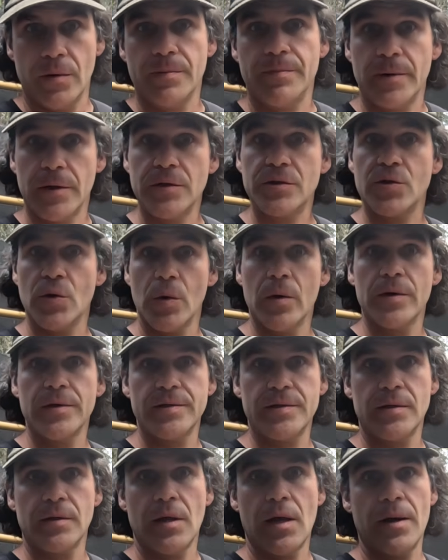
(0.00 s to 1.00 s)
but
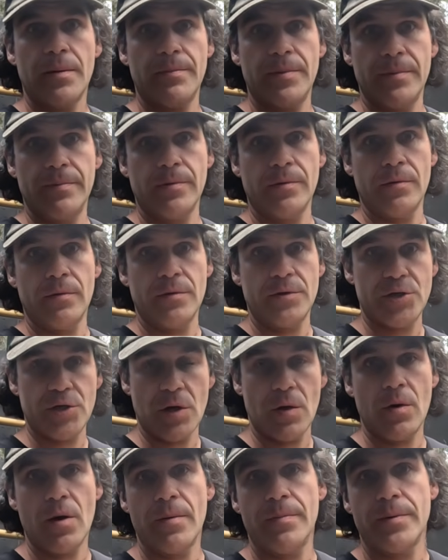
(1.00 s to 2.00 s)
tourists, a lot of people
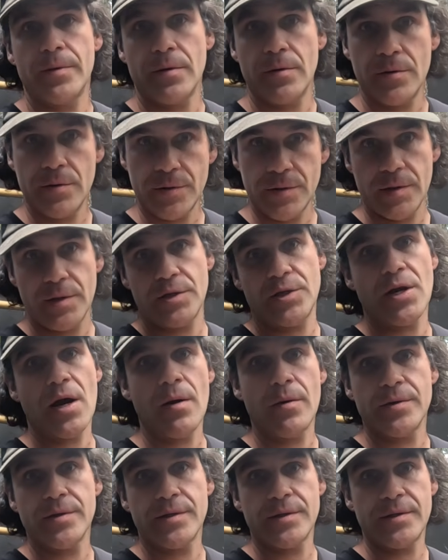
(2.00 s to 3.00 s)
show up and they're using the
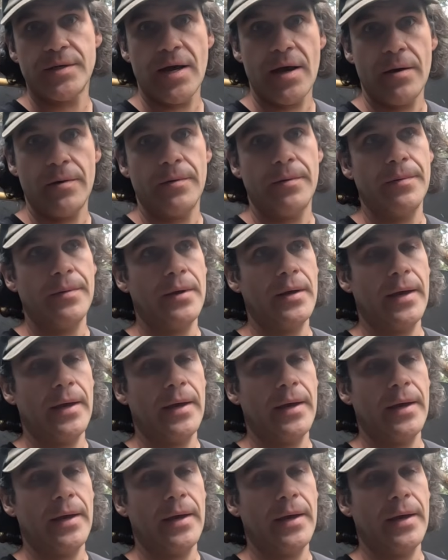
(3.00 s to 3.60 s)
showers in town,